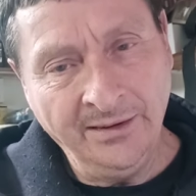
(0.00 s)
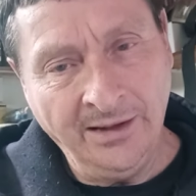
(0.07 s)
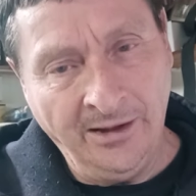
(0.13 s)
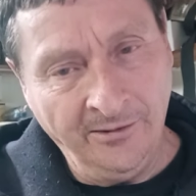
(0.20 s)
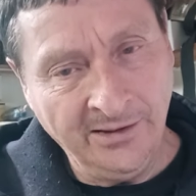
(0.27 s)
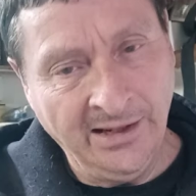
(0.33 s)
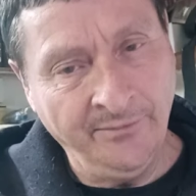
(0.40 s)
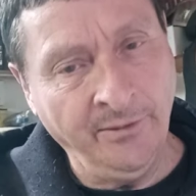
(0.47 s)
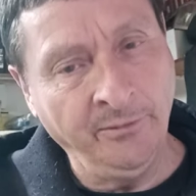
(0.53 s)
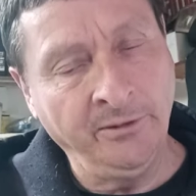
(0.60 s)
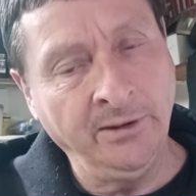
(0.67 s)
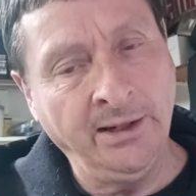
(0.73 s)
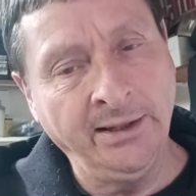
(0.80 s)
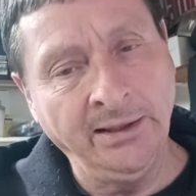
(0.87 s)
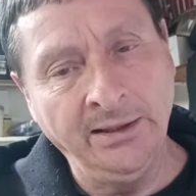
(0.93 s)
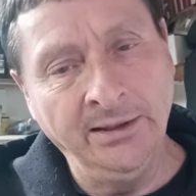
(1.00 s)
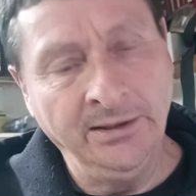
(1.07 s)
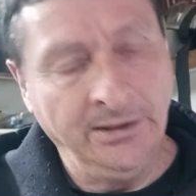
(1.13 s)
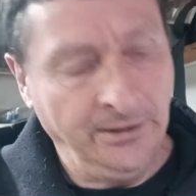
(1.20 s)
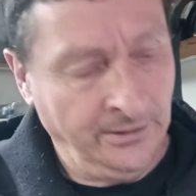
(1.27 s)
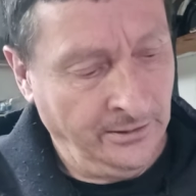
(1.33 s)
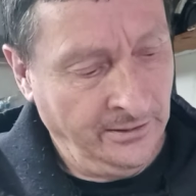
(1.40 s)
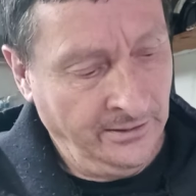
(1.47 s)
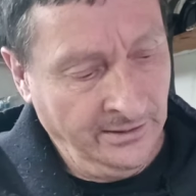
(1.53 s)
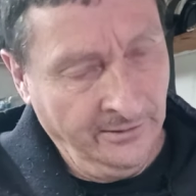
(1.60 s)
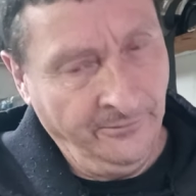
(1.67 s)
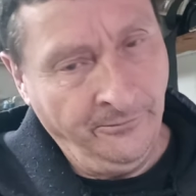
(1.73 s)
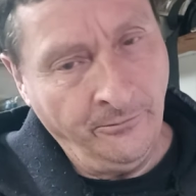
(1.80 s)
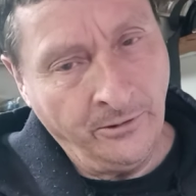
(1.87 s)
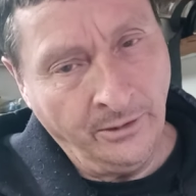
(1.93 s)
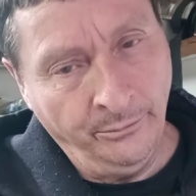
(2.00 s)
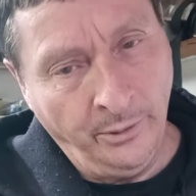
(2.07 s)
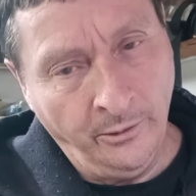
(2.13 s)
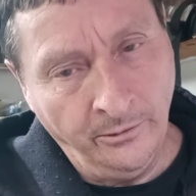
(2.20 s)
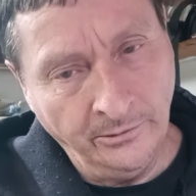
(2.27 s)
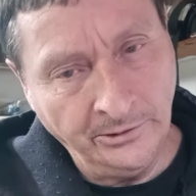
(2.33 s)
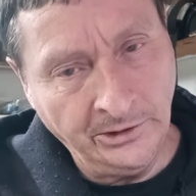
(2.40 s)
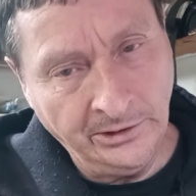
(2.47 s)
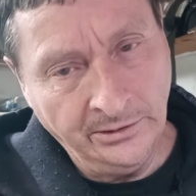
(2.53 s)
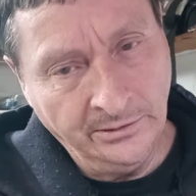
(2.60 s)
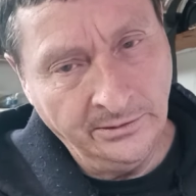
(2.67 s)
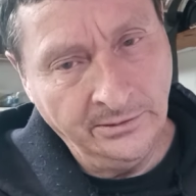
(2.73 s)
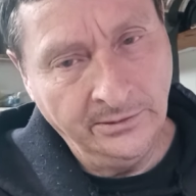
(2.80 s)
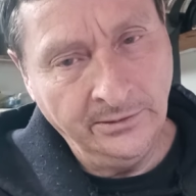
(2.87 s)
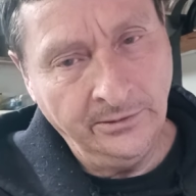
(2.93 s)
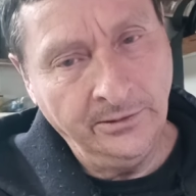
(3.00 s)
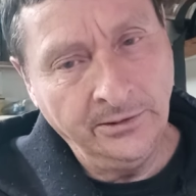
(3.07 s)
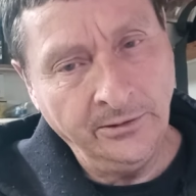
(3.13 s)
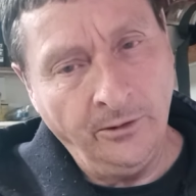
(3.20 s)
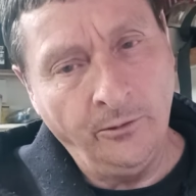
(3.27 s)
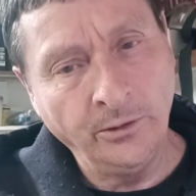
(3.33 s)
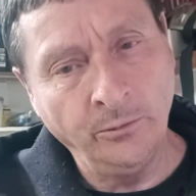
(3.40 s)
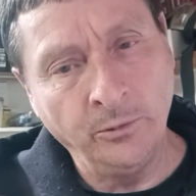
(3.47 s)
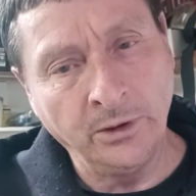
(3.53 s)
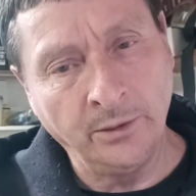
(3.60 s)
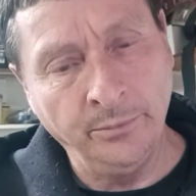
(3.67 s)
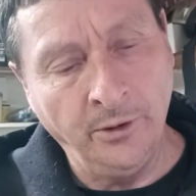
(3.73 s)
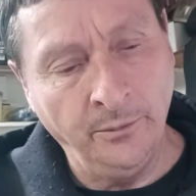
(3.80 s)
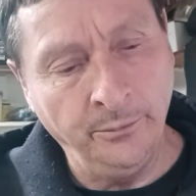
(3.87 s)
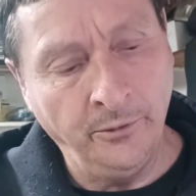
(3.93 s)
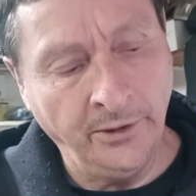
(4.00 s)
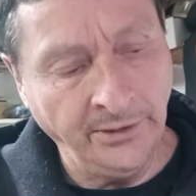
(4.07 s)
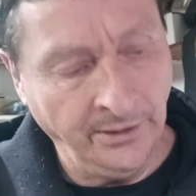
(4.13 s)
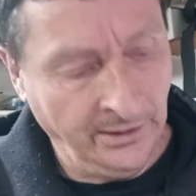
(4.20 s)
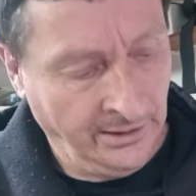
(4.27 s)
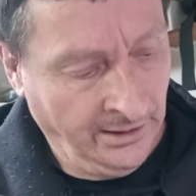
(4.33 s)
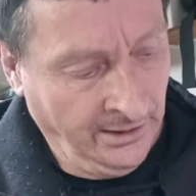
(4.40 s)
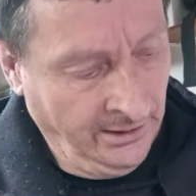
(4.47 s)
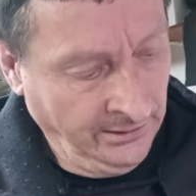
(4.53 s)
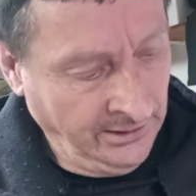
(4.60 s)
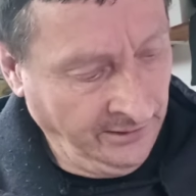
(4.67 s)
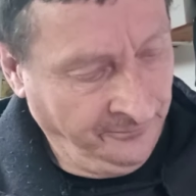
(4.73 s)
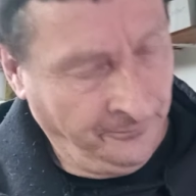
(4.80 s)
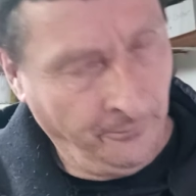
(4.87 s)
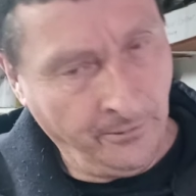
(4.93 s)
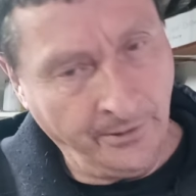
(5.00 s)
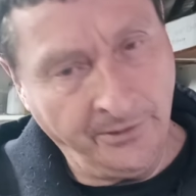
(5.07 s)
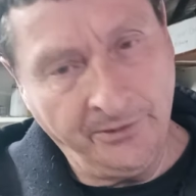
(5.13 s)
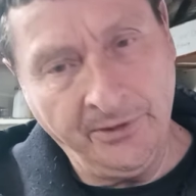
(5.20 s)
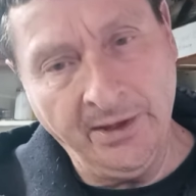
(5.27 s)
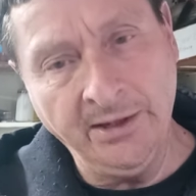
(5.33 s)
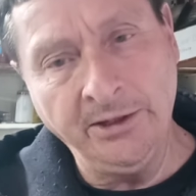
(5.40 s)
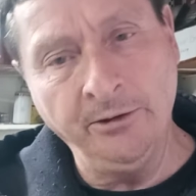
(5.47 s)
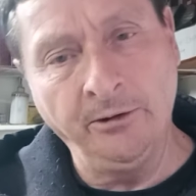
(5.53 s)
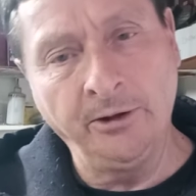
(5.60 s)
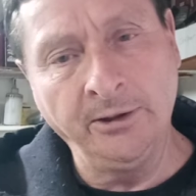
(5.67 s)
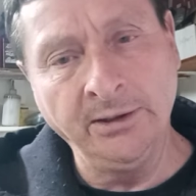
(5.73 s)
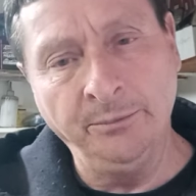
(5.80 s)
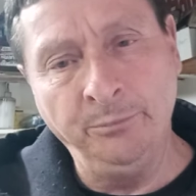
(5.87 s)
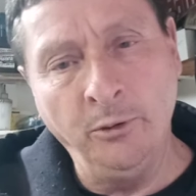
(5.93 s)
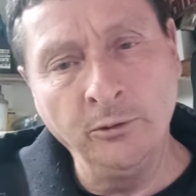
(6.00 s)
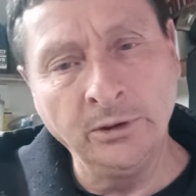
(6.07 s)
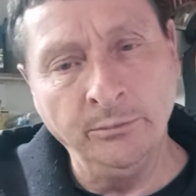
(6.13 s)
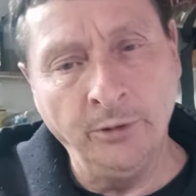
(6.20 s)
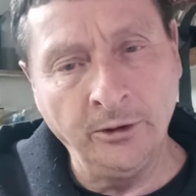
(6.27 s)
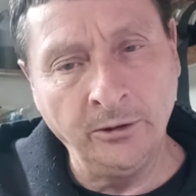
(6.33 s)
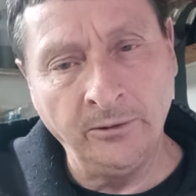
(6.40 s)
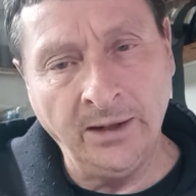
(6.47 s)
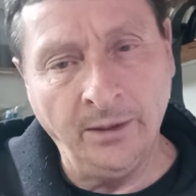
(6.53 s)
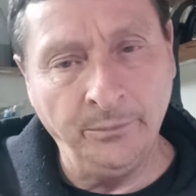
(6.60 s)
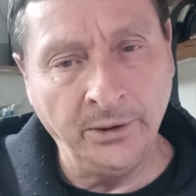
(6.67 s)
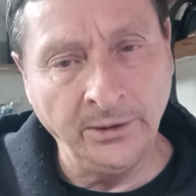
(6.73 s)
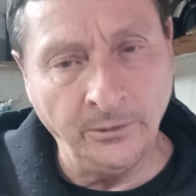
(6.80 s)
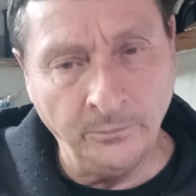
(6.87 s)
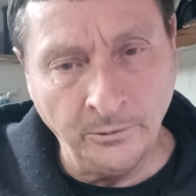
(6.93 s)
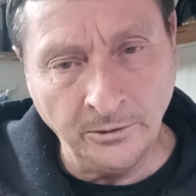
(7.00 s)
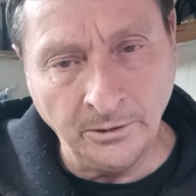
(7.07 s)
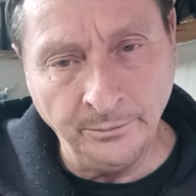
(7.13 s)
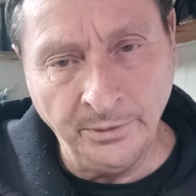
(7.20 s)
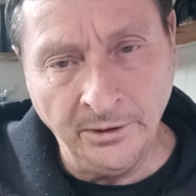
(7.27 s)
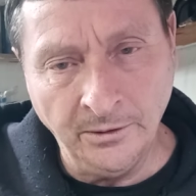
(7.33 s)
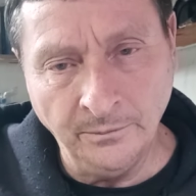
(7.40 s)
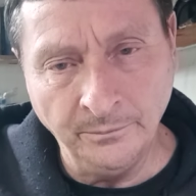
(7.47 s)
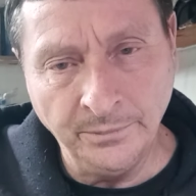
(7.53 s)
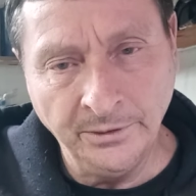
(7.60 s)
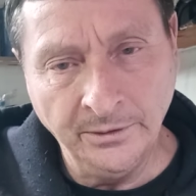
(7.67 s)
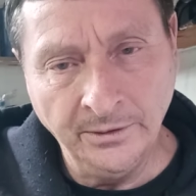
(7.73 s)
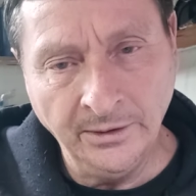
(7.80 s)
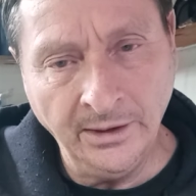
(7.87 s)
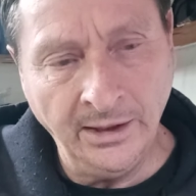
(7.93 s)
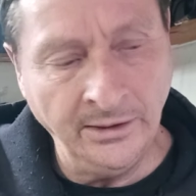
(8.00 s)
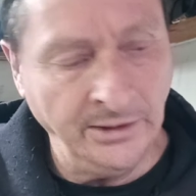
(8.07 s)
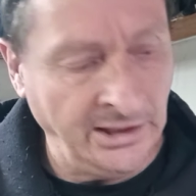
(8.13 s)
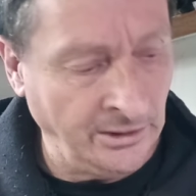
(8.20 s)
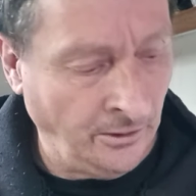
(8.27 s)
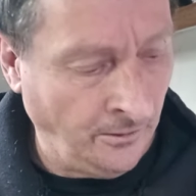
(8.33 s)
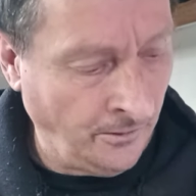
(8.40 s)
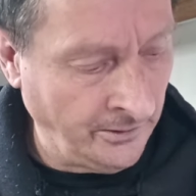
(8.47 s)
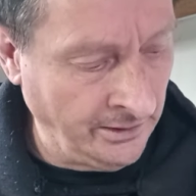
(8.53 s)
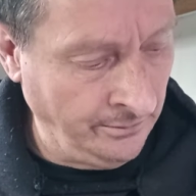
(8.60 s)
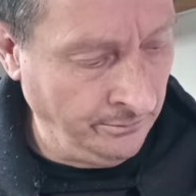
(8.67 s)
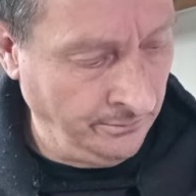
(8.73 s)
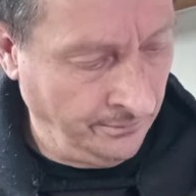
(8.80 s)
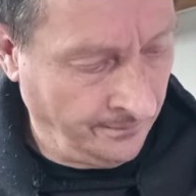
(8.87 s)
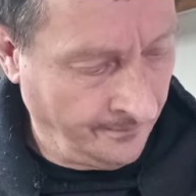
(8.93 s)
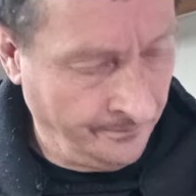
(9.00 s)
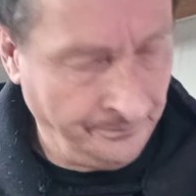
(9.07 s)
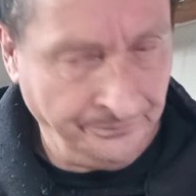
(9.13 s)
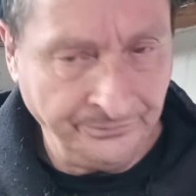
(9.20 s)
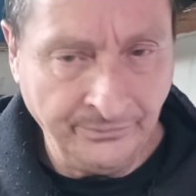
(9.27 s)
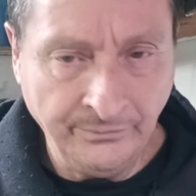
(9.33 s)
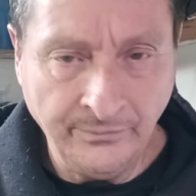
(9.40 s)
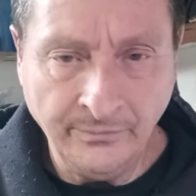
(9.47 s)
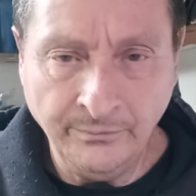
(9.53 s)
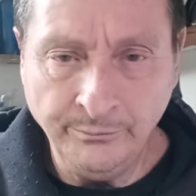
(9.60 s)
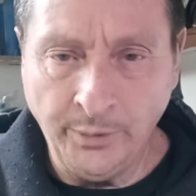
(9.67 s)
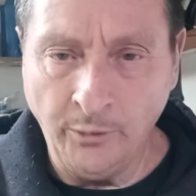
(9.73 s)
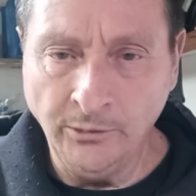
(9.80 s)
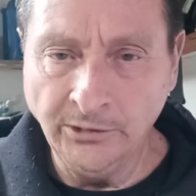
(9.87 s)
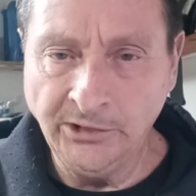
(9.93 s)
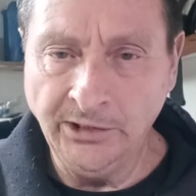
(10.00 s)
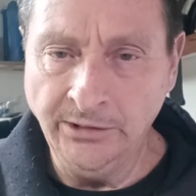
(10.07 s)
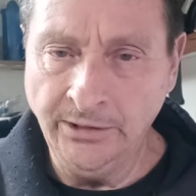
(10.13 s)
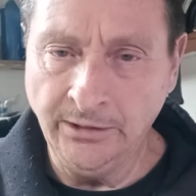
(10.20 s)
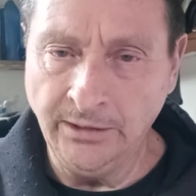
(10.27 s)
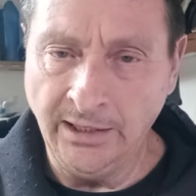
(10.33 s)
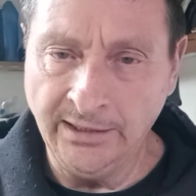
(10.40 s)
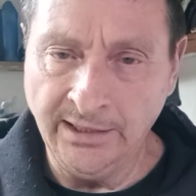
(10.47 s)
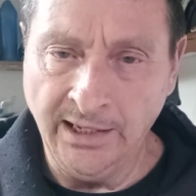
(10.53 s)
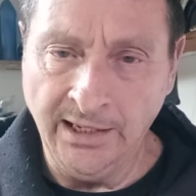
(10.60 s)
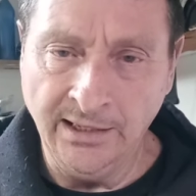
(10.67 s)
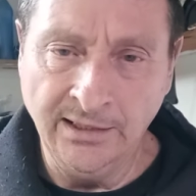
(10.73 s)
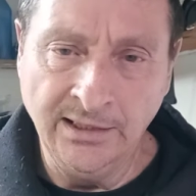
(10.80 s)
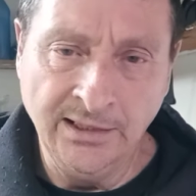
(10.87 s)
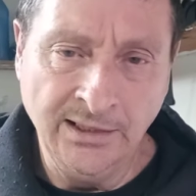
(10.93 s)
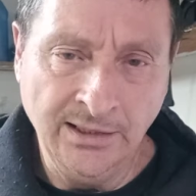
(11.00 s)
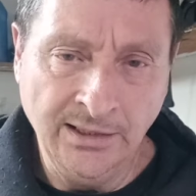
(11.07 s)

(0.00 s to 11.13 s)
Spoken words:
I'll give them credit. 4 bolts hold the water pump on. Did Ford think you're going to pull the motor out by the water pump and need all them bolts in there like that?